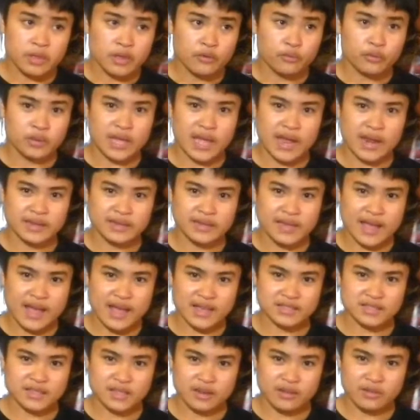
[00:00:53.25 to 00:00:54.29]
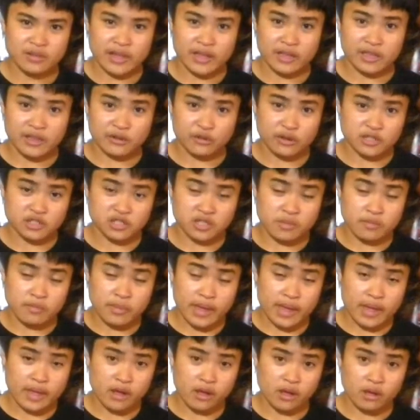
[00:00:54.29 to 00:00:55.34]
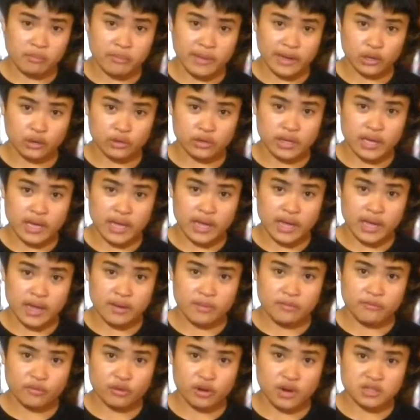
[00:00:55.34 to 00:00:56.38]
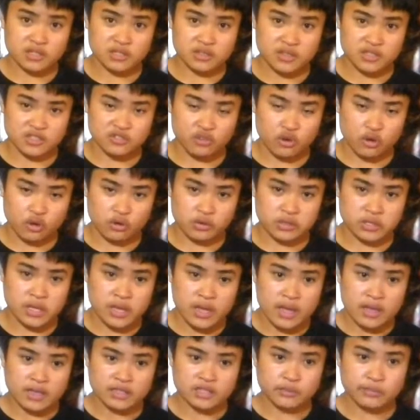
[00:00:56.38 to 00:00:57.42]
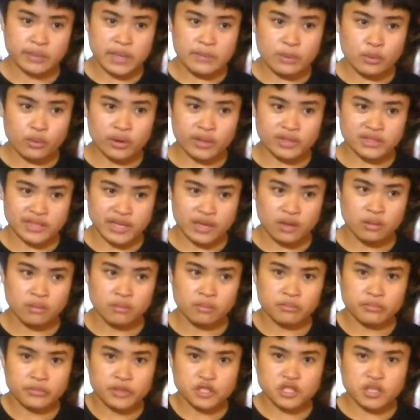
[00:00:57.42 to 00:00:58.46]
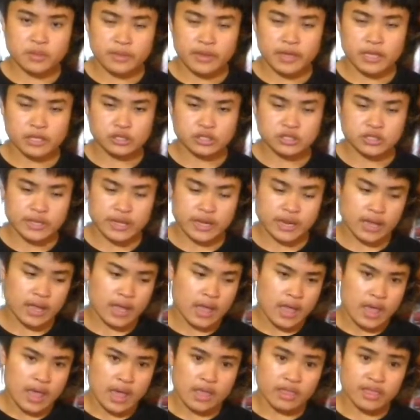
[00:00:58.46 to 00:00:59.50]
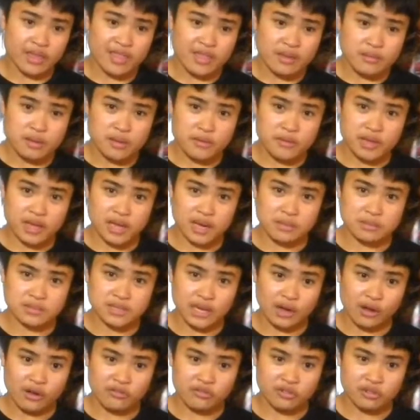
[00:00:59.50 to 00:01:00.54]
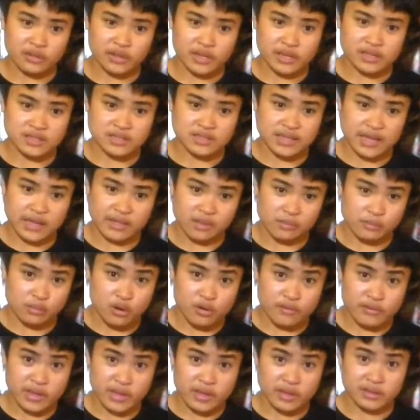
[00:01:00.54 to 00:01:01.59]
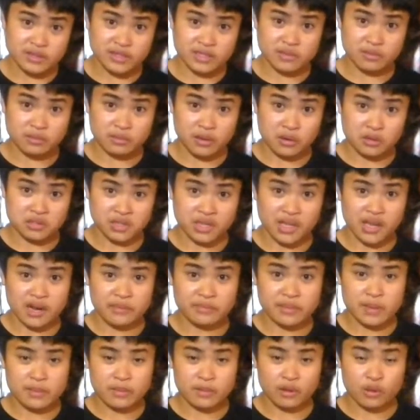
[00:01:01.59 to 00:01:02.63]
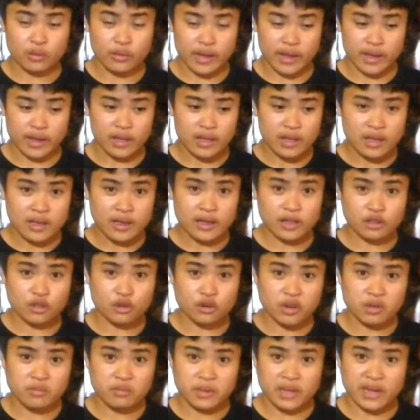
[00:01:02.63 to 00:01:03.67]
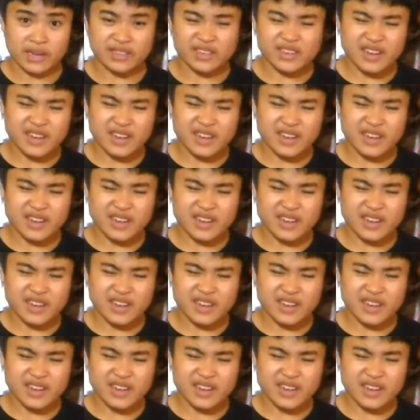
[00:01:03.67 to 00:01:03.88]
we had casted like Christian Bale, Michael Caine for each of these roles, so people were like saying, this could be interesting. And then the movie comes out and release, and the movie just blows a lot of people away, including me. I did